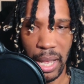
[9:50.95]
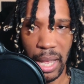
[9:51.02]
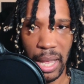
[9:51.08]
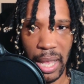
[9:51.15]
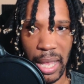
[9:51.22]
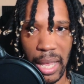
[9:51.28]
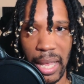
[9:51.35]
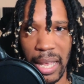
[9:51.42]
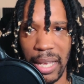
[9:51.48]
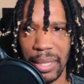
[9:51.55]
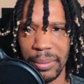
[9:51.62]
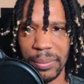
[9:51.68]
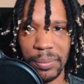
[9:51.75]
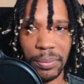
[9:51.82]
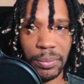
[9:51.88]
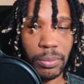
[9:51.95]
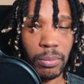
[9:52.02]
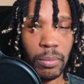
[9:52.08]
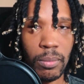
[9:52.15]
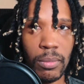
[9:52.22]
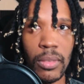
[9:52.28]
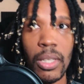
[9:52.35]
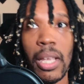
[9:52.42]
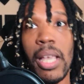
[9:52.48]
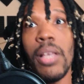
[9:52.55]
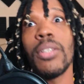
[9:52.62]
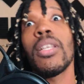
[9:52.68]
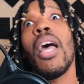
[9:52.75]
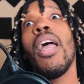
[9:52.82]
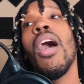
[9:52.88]
And he was
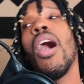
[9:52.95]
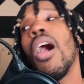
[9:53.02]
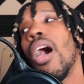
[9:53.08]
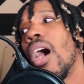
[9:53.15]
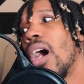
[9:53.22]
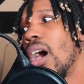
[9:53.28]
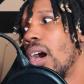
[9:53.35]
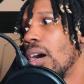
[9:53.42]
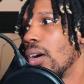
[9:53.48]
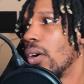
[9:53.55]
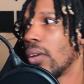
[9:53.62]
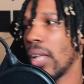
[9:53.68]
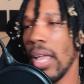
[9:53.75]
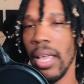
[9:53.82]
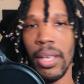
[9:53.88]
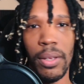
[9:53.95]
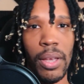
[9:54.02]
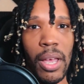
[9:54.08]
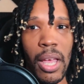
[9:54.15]
like, ah, oh, okay.